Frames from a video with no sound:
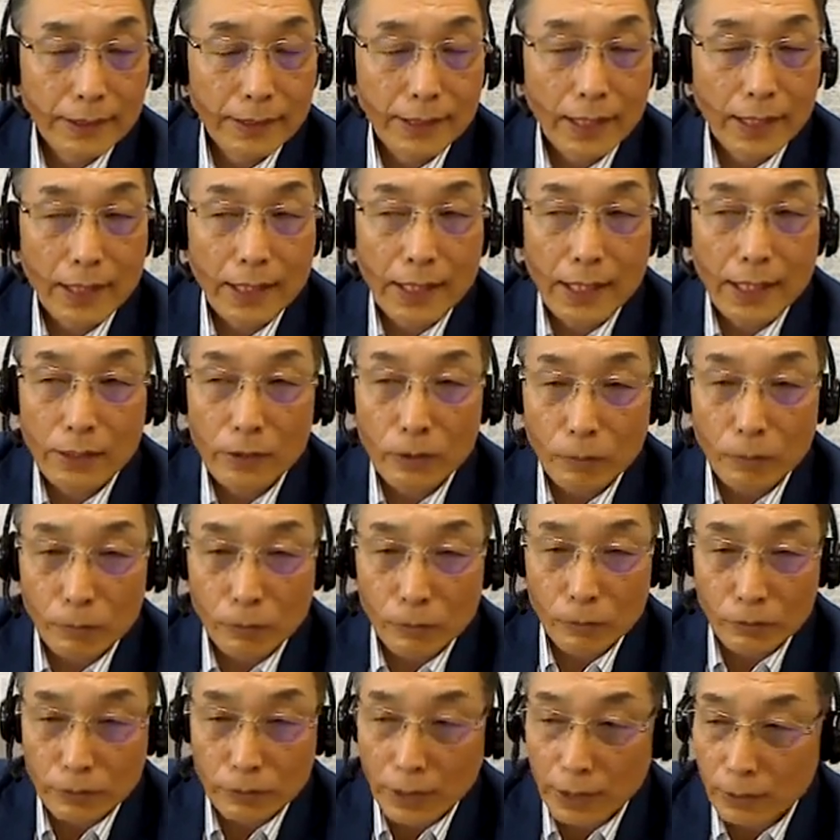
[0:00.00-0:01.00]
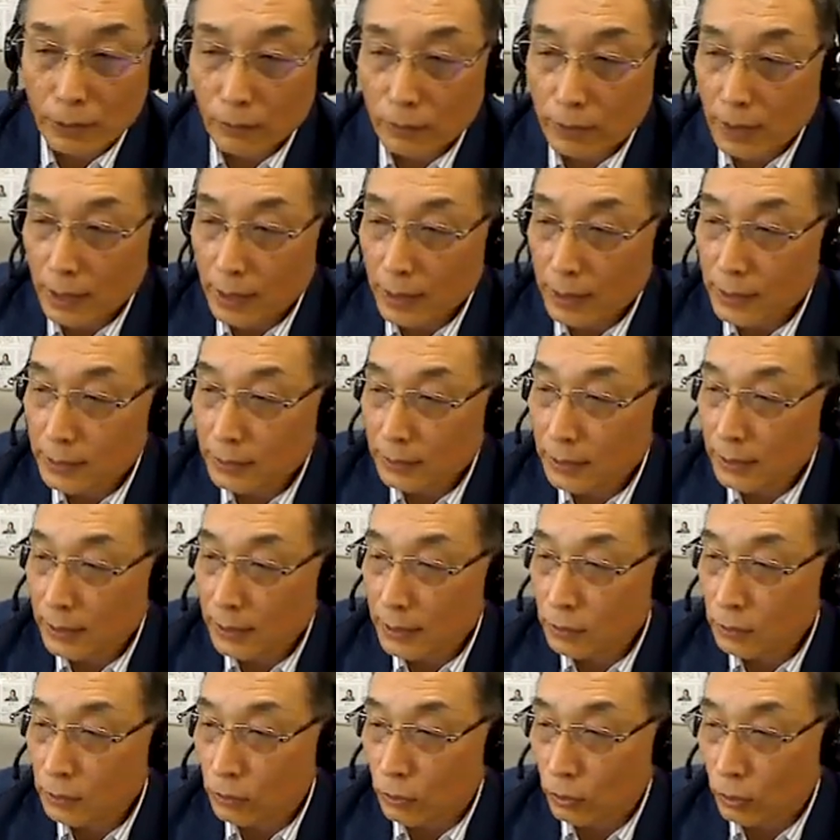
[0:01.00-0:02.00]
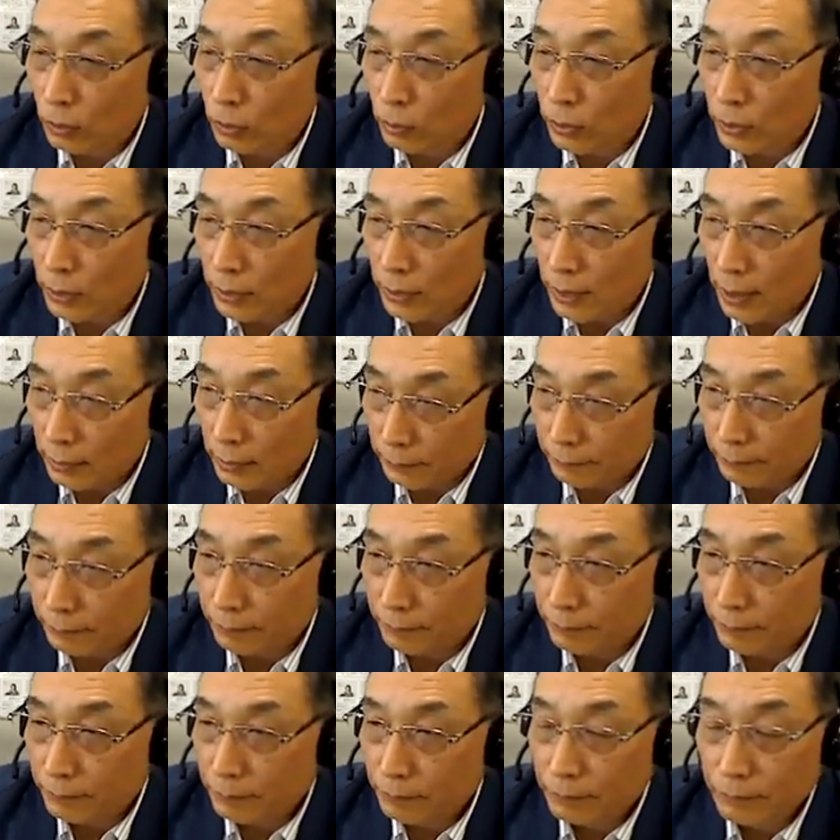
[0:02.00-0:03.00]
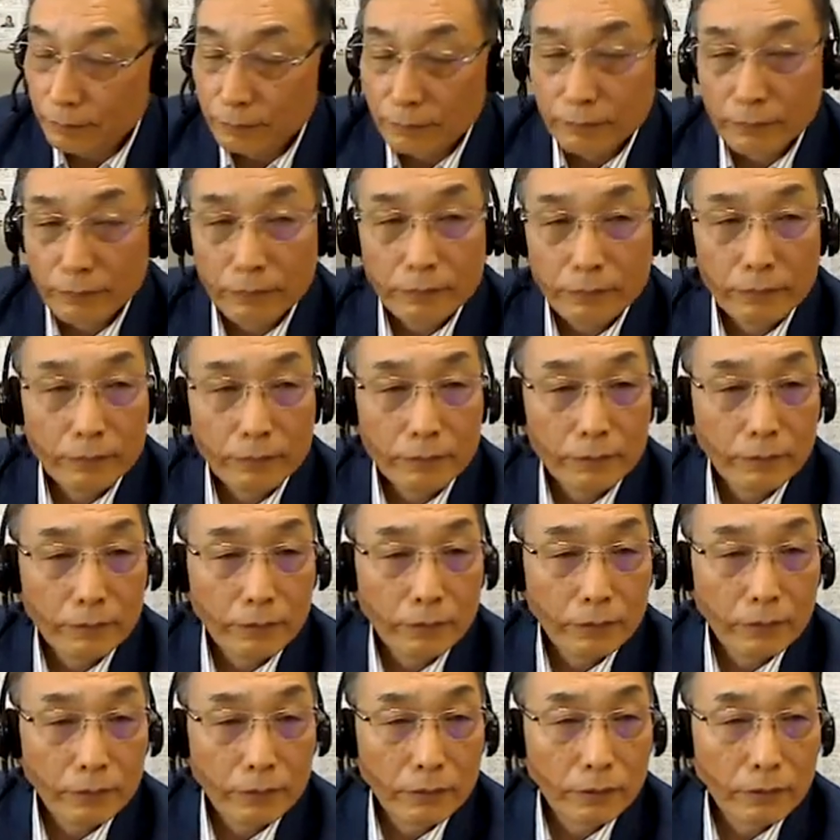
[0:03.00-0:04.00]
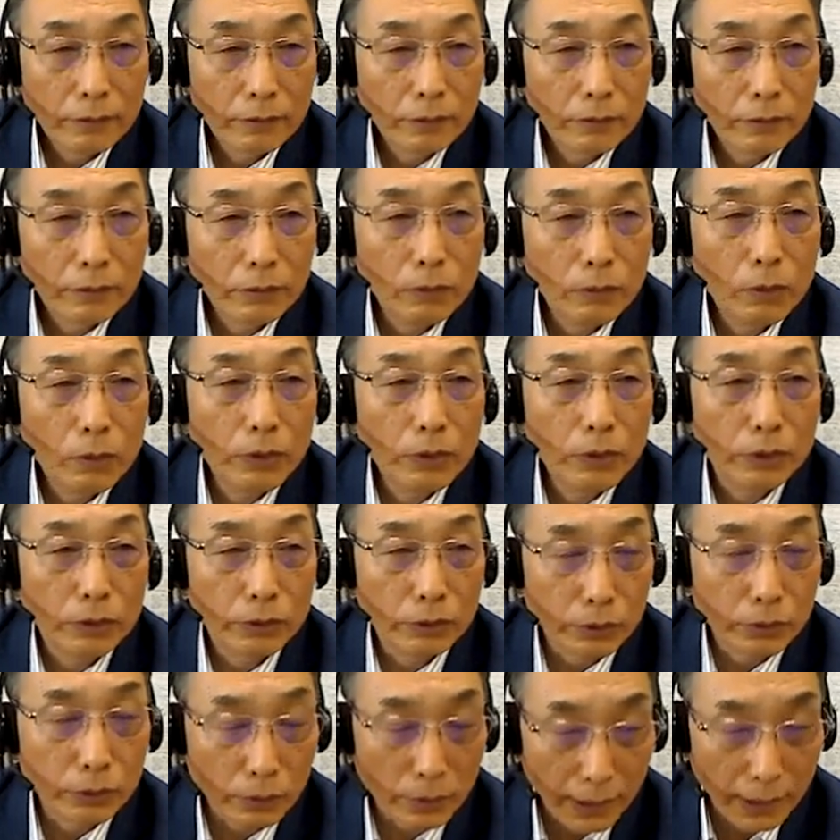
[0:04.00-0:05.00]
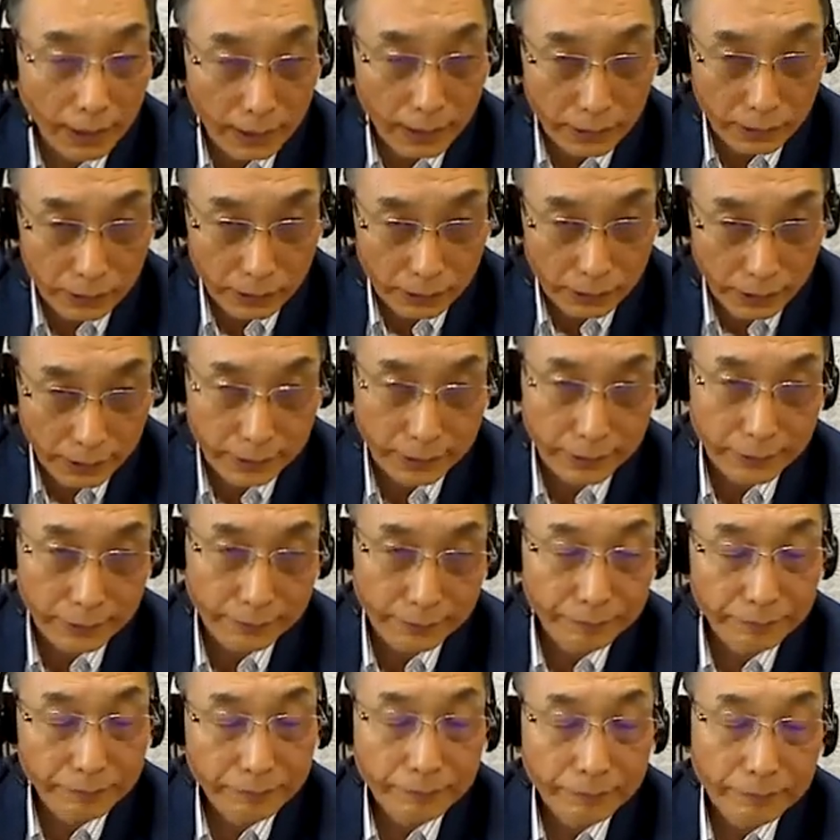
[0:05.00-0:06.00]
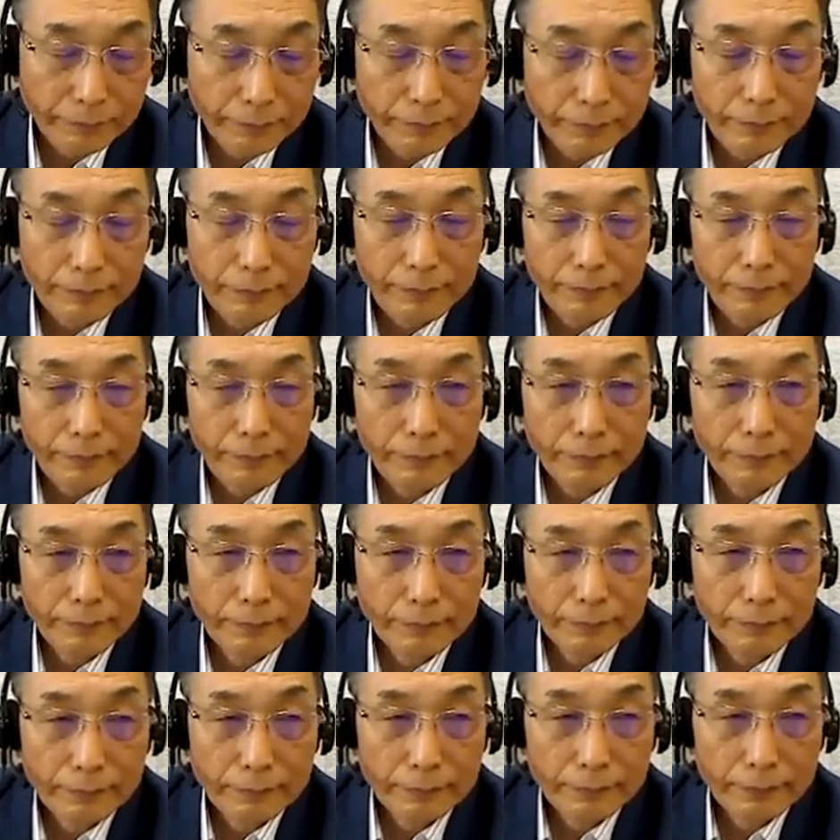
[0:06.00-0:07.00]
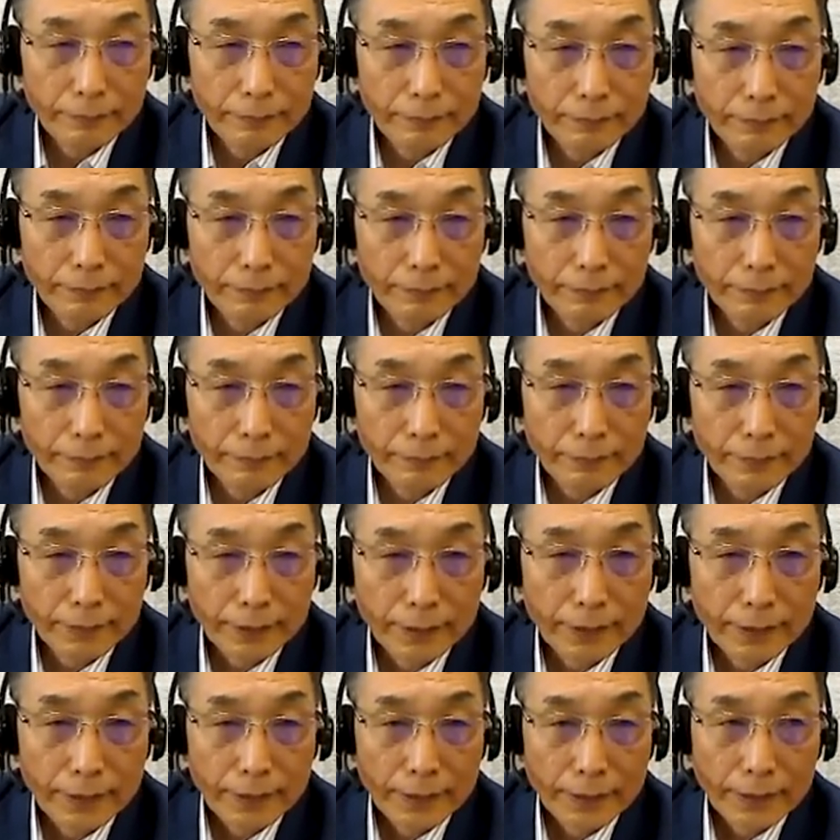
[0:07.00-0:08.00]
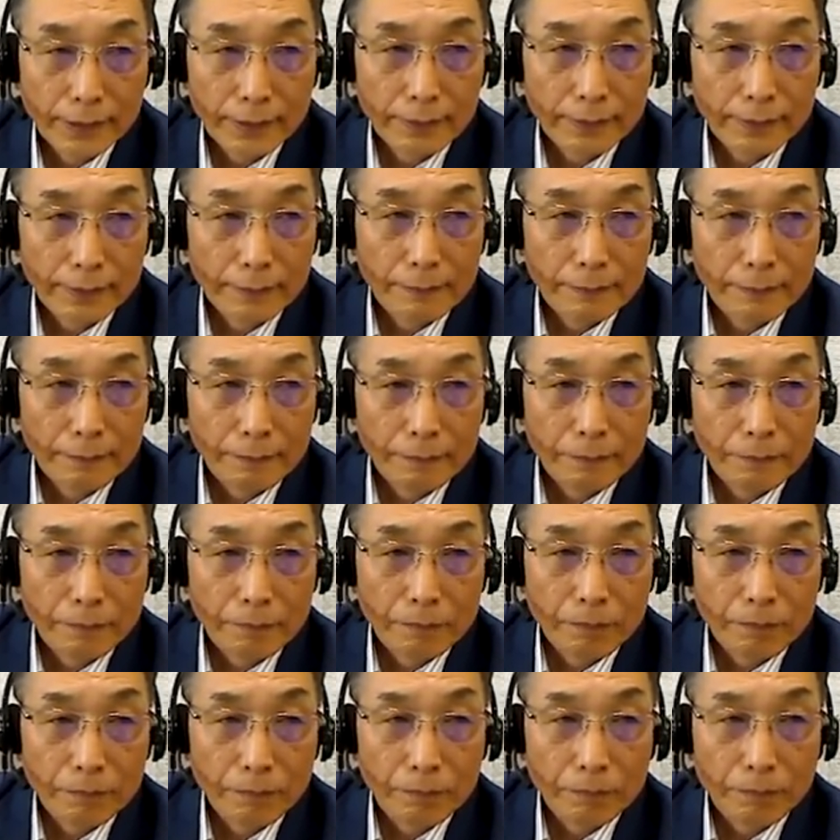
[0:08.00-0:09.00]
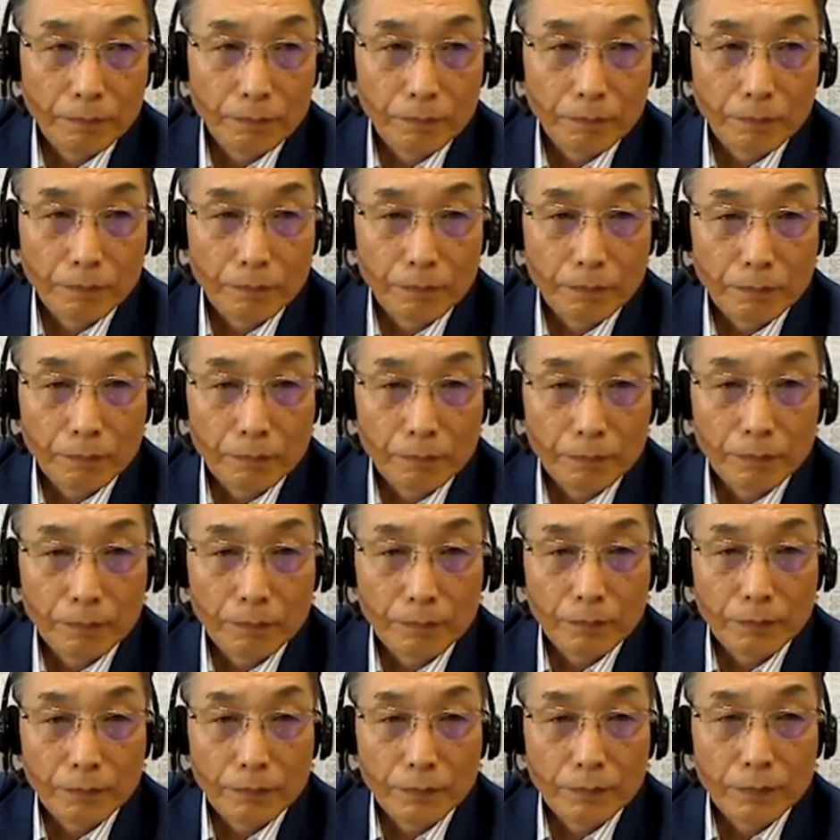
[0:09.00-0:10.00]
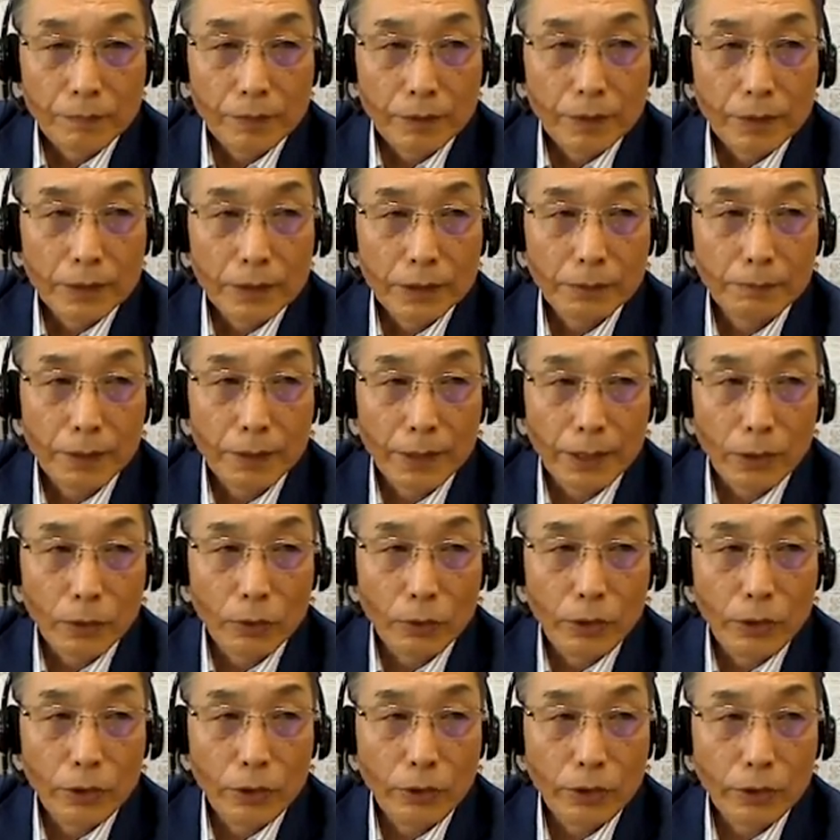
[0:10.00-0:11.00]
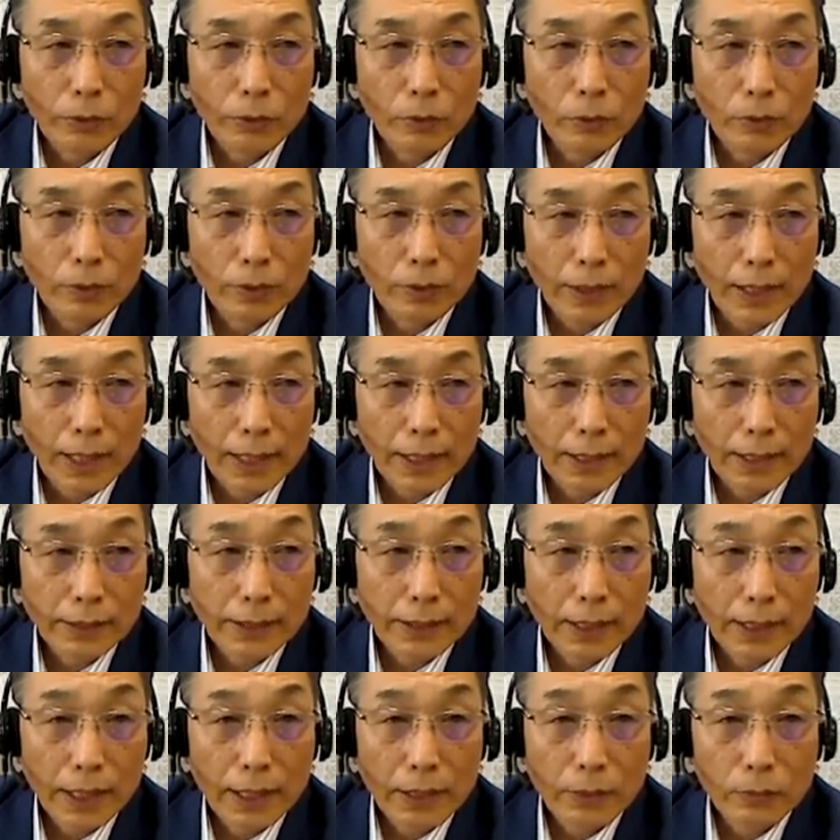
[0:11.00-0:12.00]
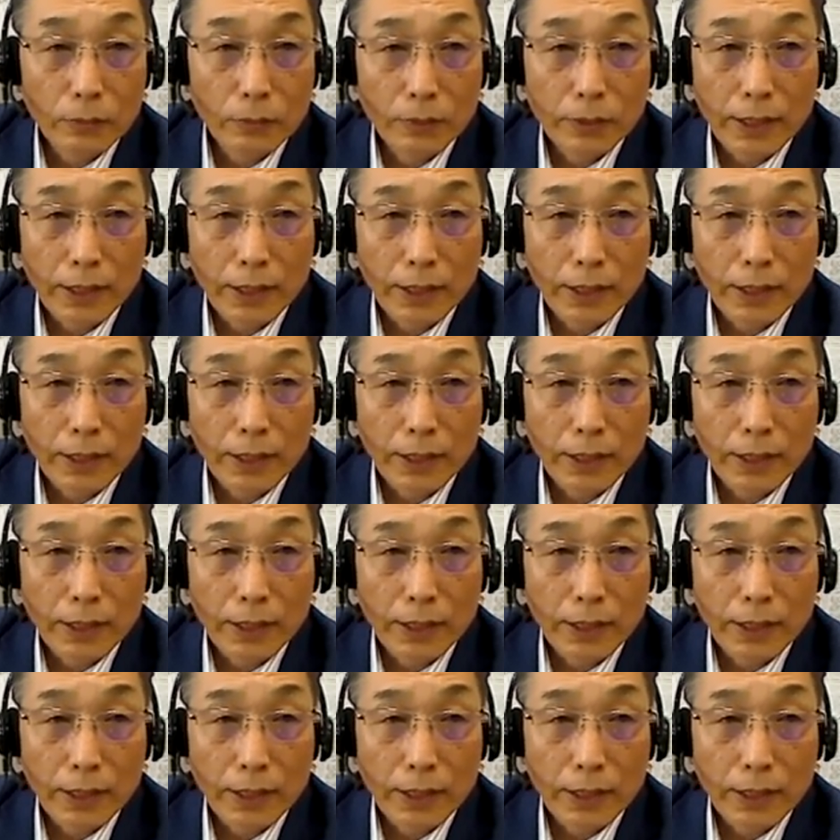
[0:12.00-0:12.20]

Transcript: And if you can solve the issues in the class, even though it's small, but the children get the, will be able to solve the issues in the society in the future. So it's the thinking like this.